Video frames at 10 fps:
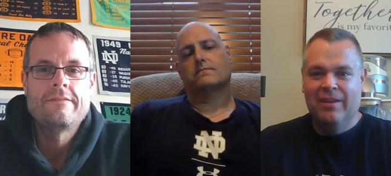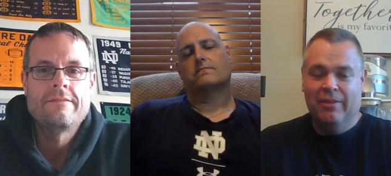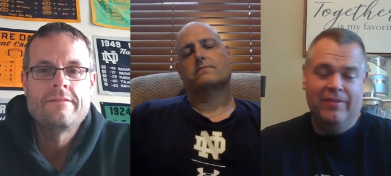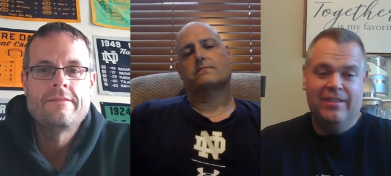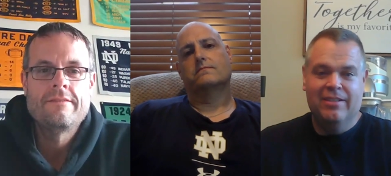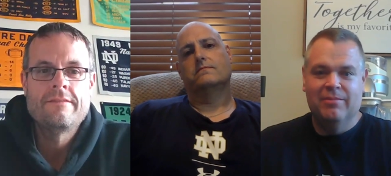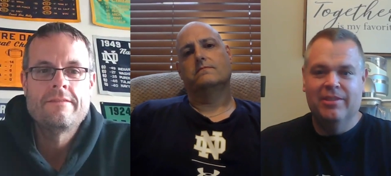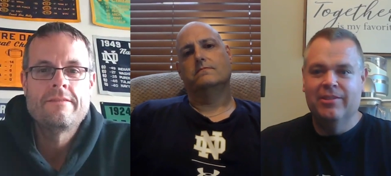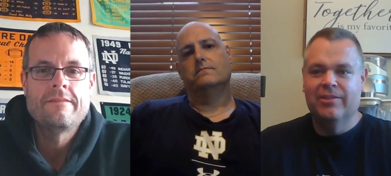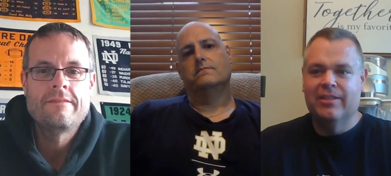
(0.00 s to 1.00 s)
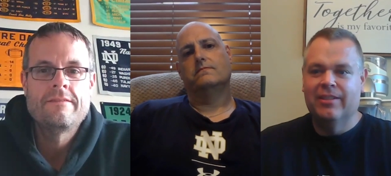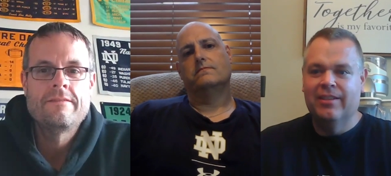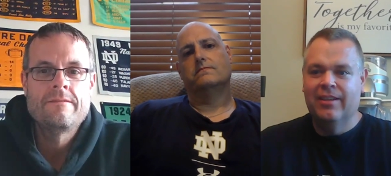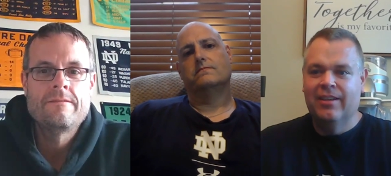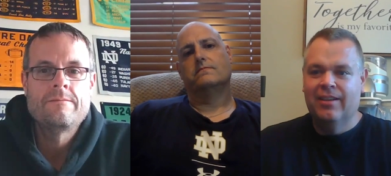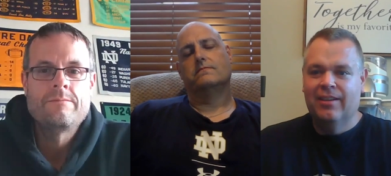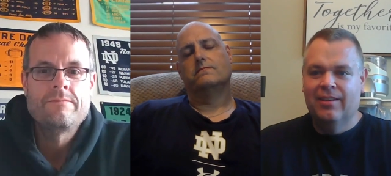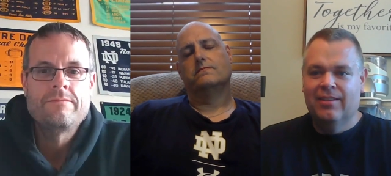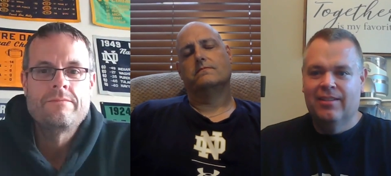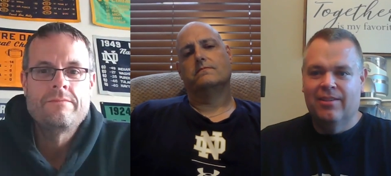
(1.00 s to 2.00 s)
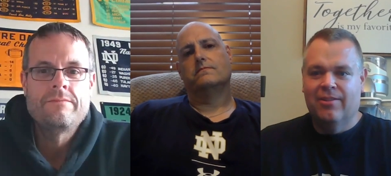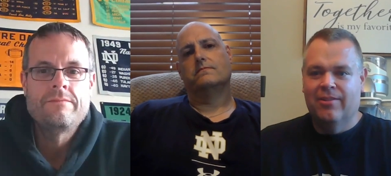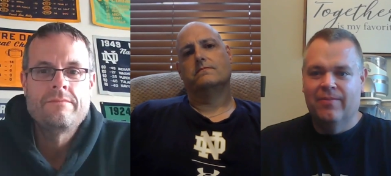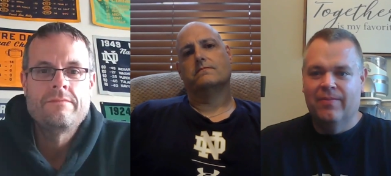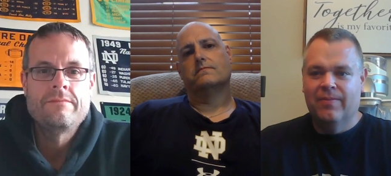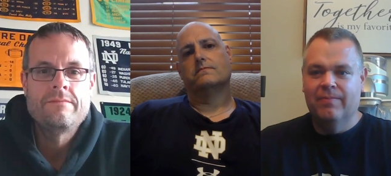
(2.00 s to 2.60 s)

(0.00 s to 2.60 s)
Speaker 1: And we've seen them lose. So,